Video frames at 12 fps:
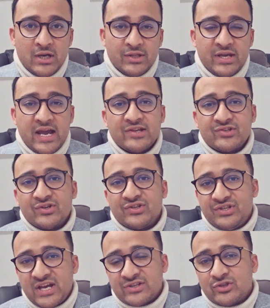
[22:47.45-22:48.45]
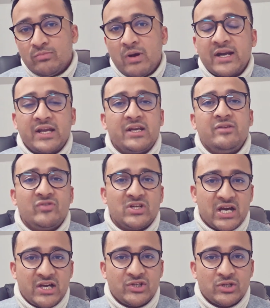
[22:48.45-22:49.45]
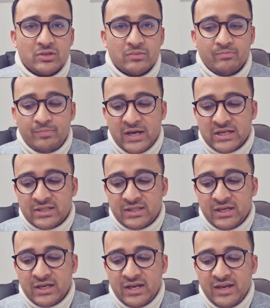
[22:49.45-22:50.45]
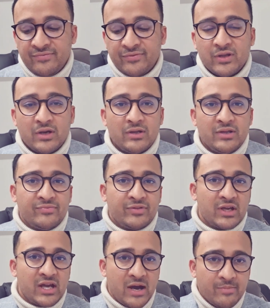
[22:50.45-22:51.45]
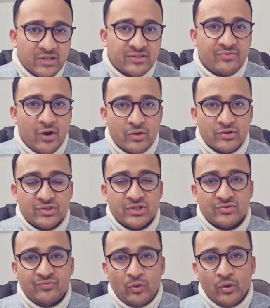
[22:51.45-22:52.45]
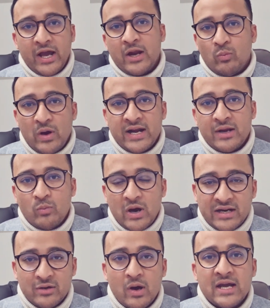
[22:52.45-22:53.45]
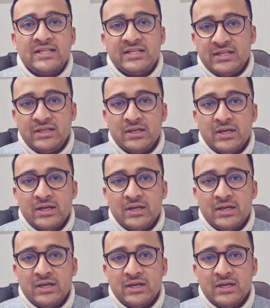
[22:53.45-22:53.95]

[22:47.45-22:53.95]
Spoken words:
The answer is yes, you might get invitation, but if the government's focus is 491 and 190,